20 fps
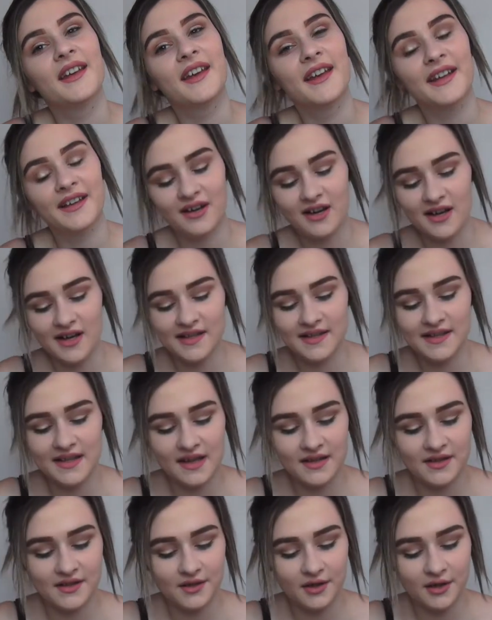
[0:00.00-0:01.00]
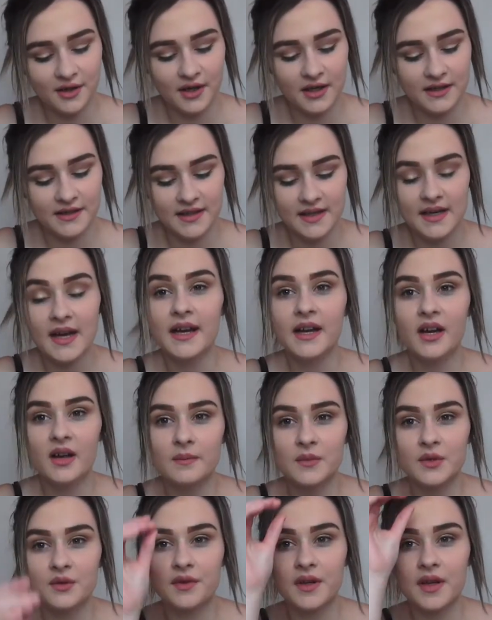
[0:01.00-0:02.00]
Hey guys, so today
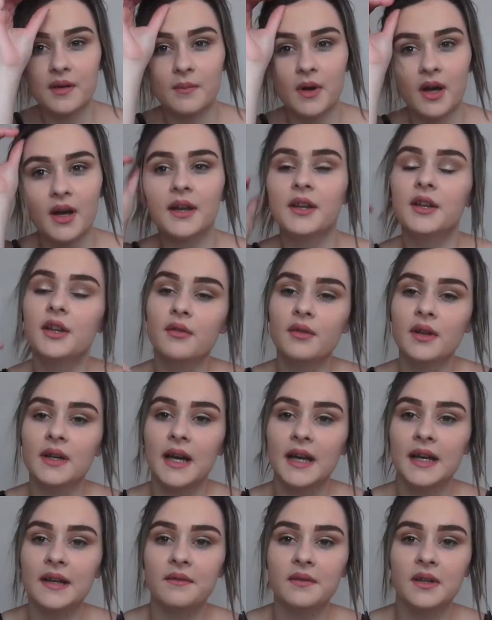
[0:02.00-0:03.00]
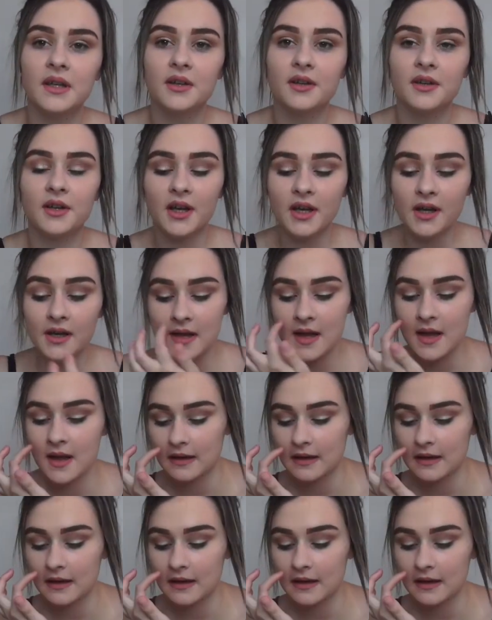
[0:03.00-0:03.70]
I'm doing my Q&A video.